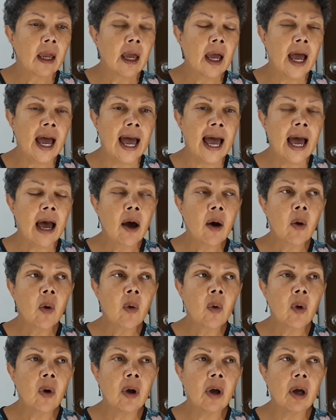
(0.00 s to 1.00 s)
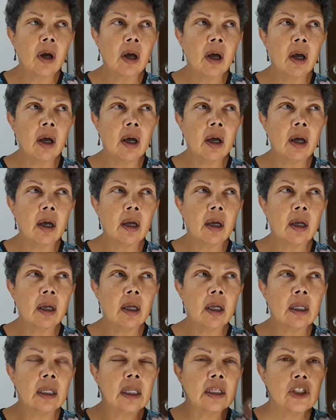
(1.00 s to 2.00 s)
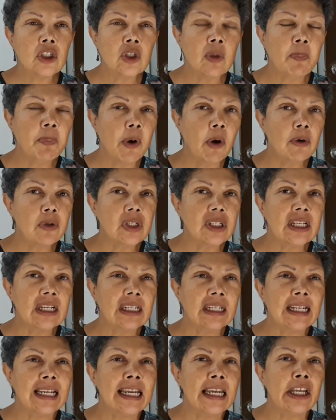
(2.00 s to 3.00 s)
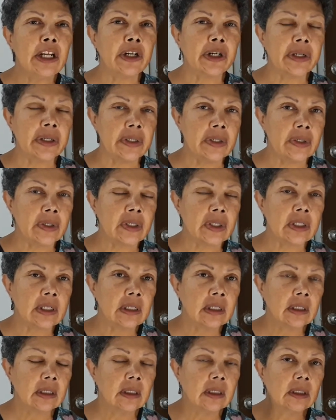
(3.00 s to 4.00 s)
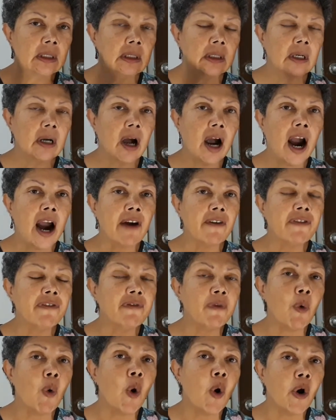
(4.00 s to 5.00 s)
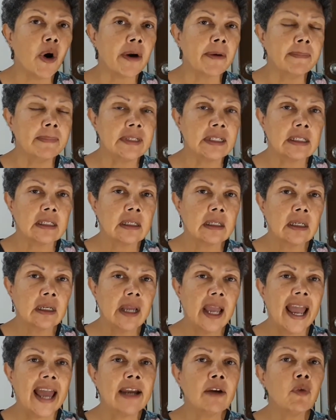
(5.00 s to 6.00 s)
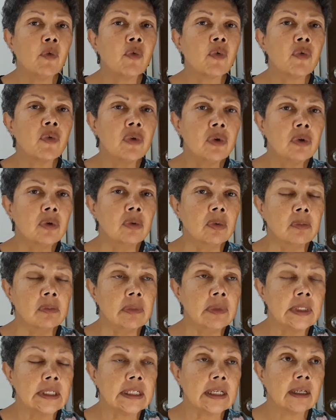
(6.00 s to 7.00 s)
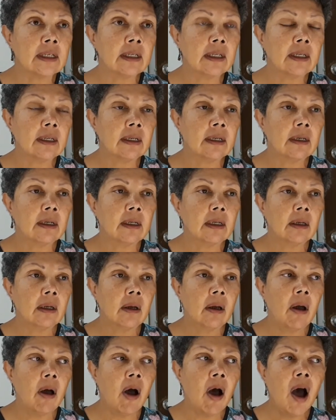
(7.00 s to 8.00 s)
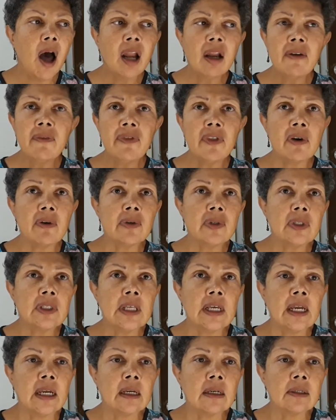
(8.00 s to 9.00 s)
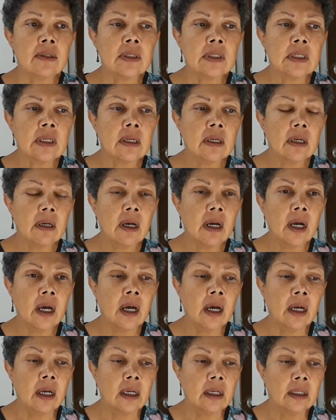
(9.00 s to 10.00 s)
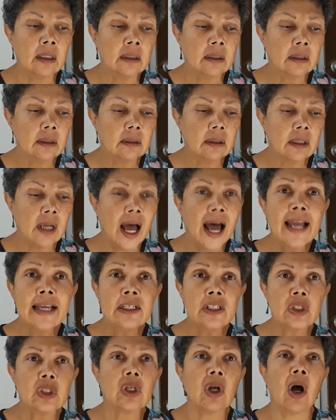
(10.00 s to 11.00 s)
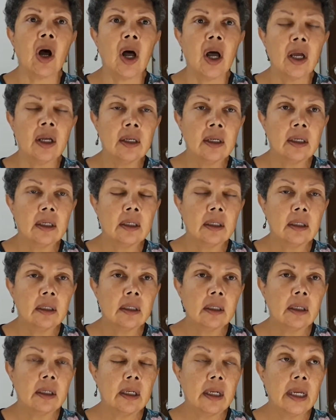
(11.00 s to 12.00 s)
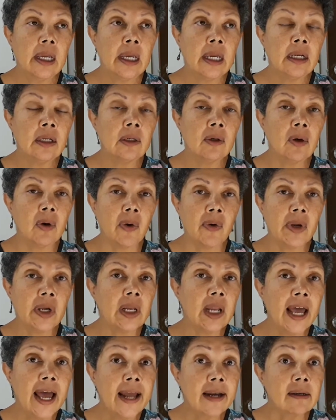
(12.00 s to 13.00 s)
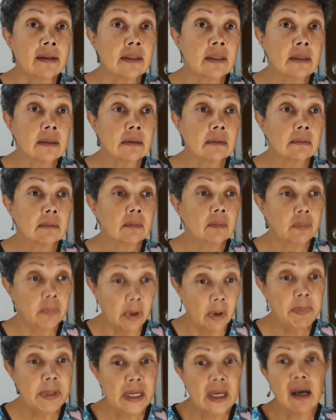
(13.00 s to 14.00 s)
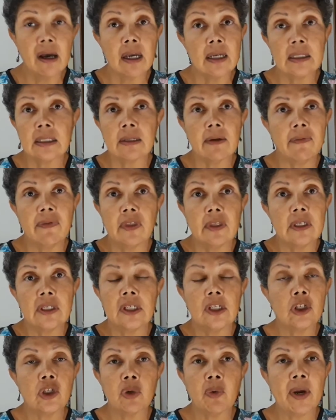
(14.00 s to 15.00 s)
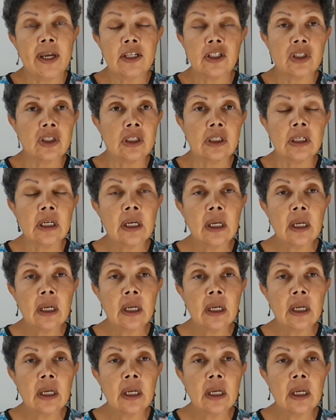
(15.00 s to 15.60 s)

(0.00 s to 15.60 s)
How supposed leaders are formed and groomed. All of those things I saw in Coriolanus, well, because of the situation